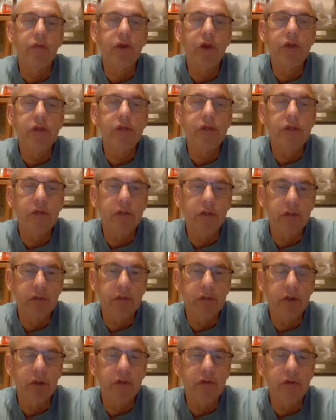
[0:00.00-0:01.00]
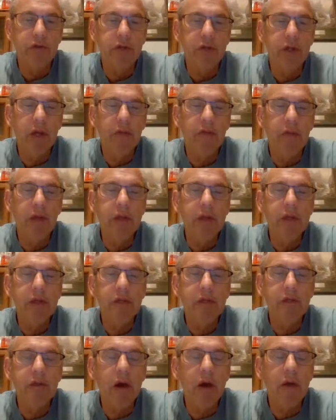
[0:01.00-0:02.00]
for us to understand that
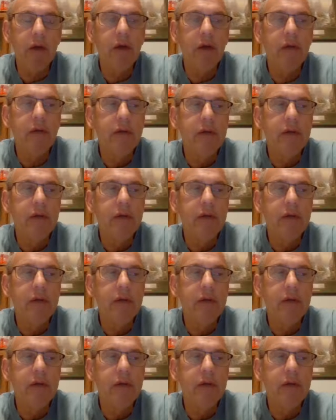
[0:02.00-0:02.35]
he's not